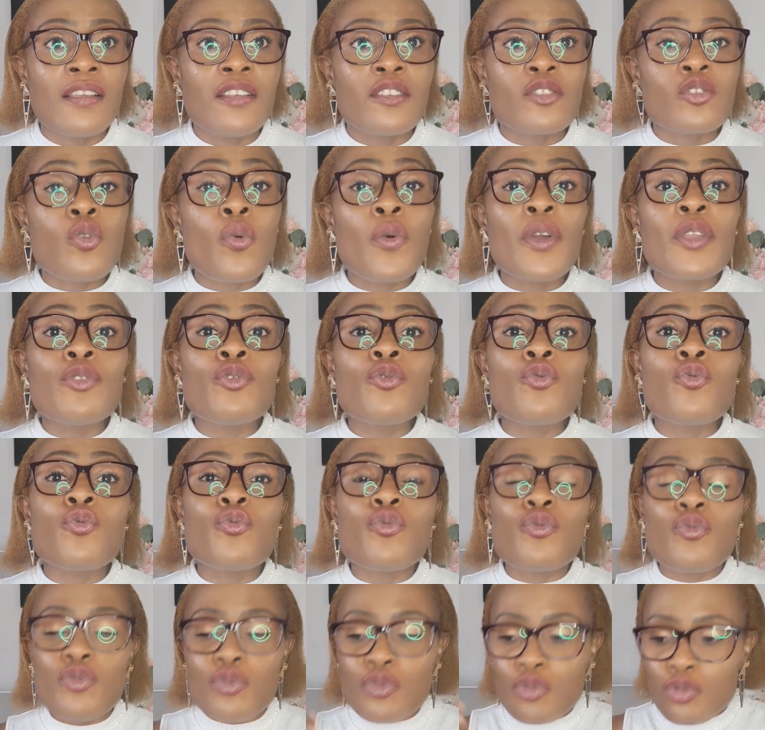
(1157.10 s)
So when
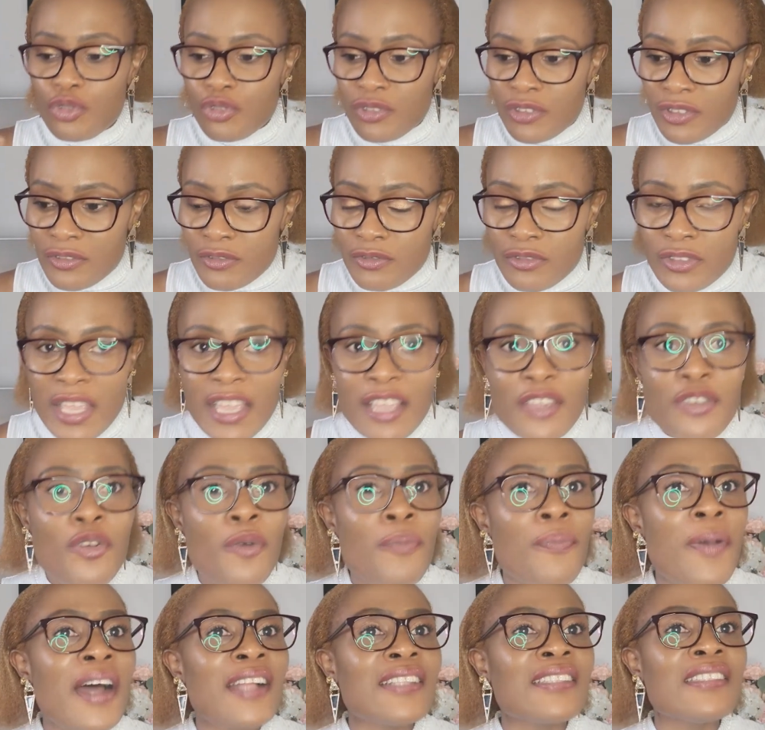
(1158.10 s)
you take
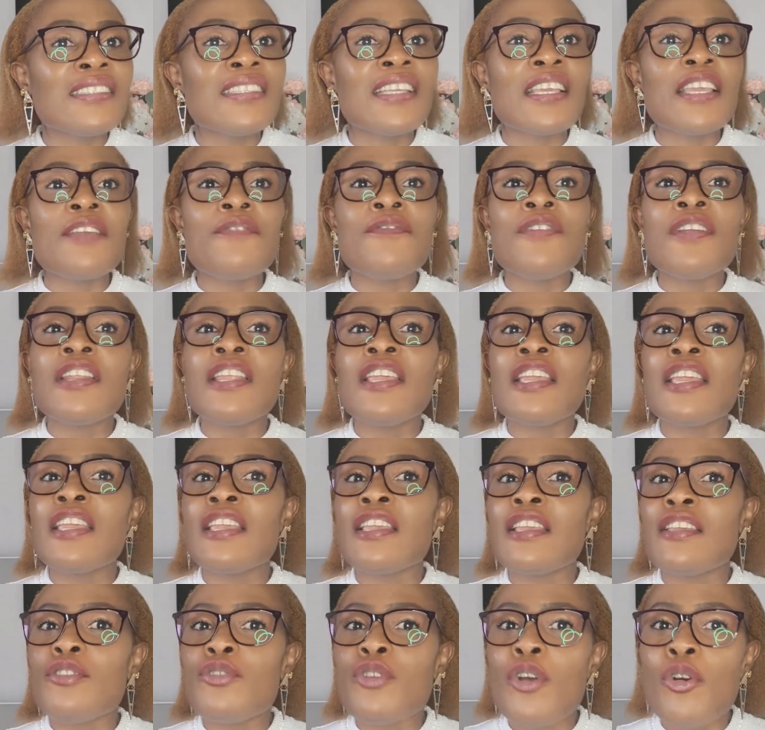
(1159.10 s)
your bath in the
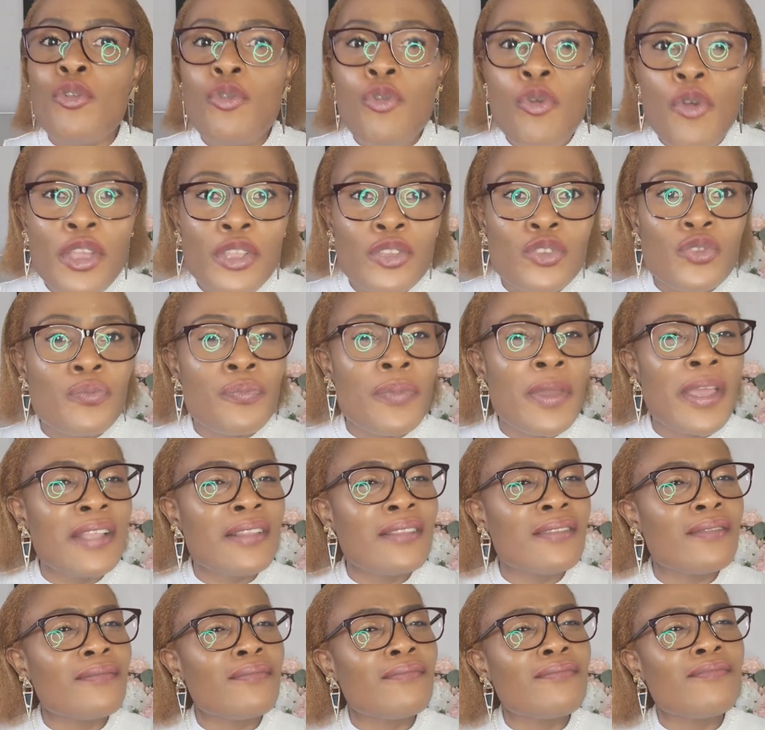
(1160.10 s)
evening, you're going to
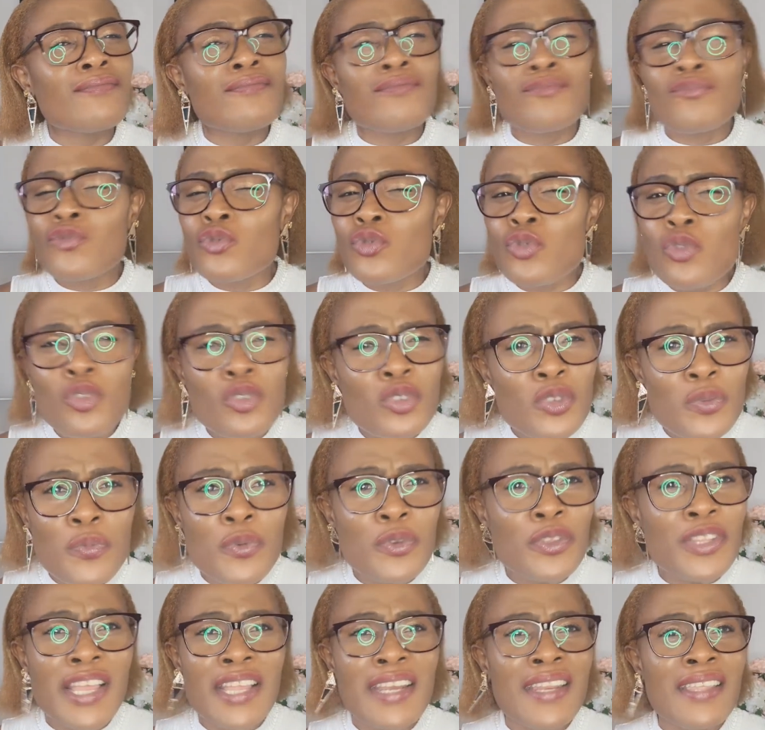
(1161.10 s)
bed, don't
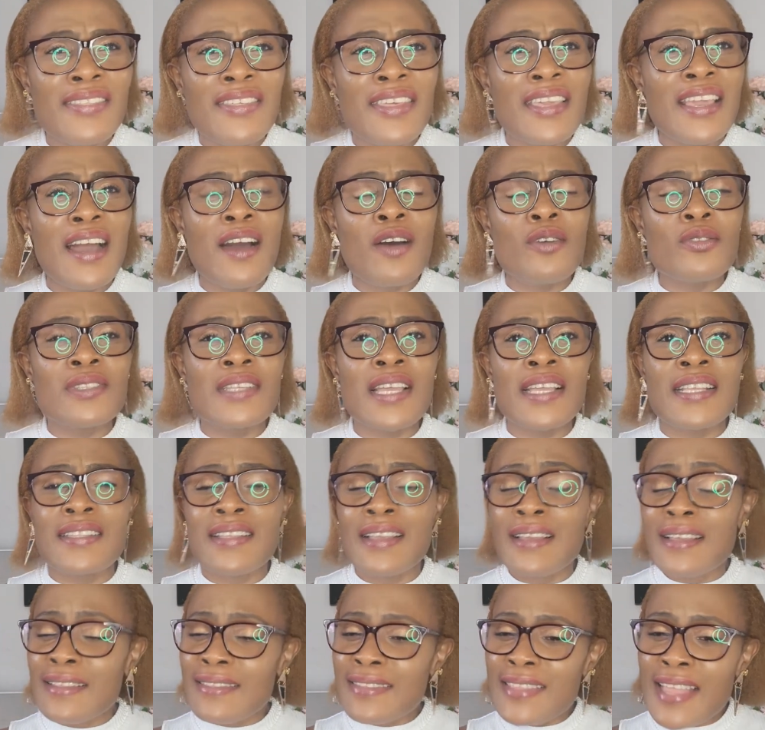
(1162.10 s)
put anything outside.
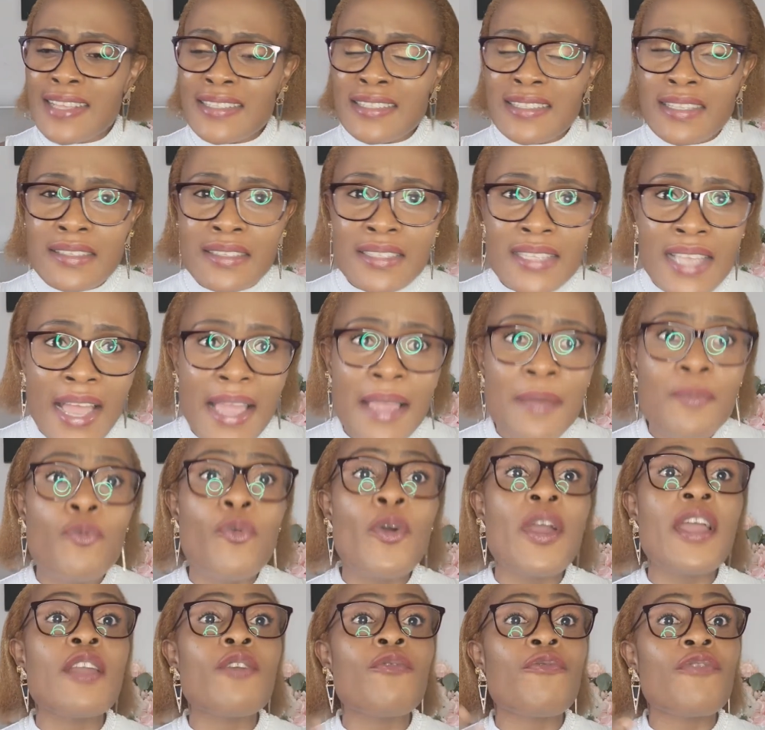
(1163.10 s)
That's the time
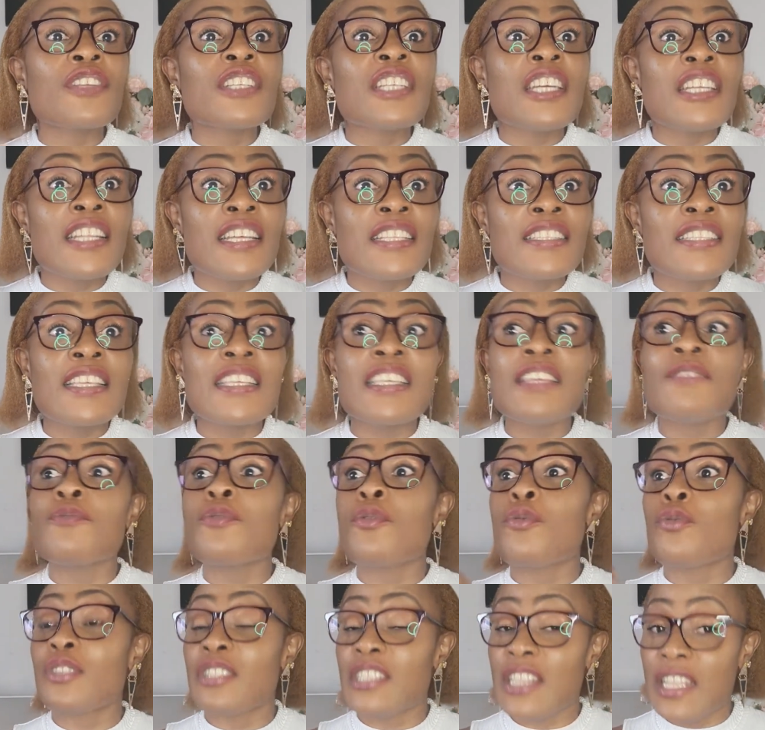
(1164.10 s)
where your vagina if
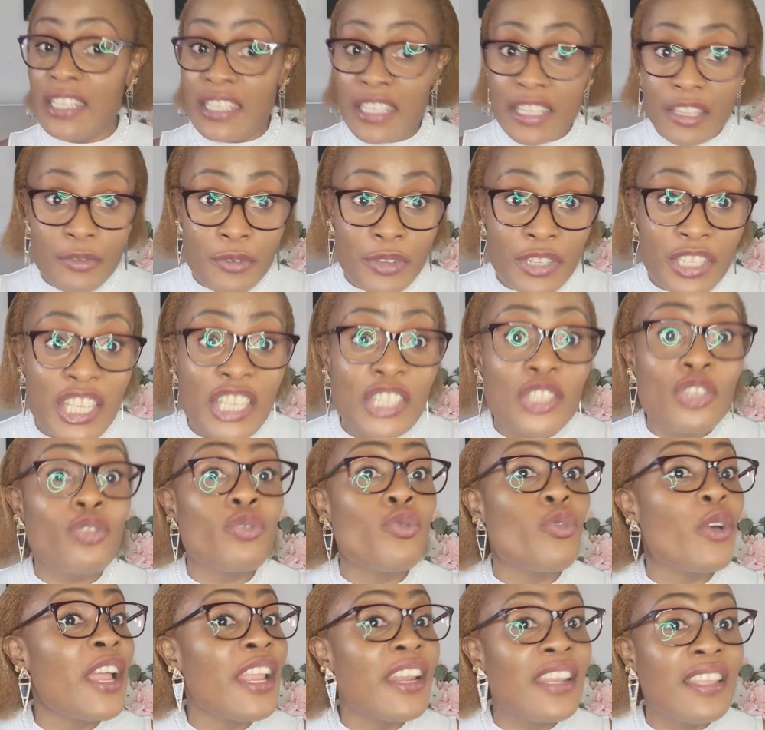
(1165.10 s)
there was an irritation
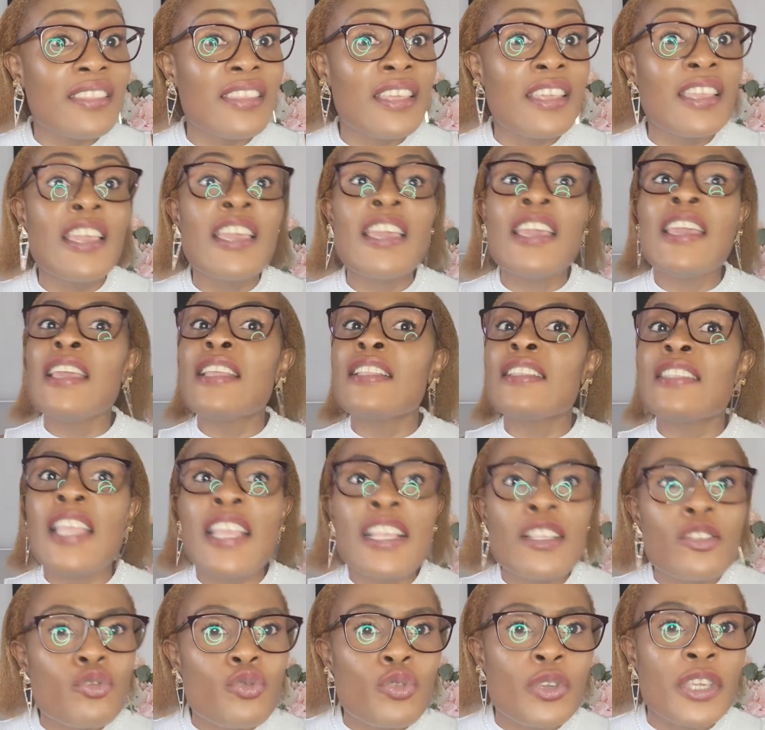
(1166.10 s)
or anything, it
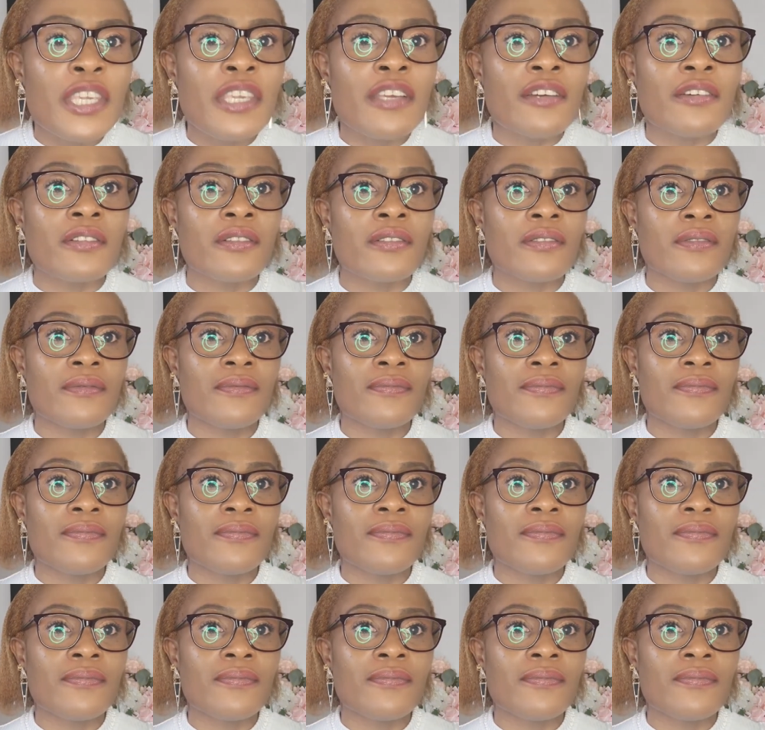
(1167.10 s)
takes to heal.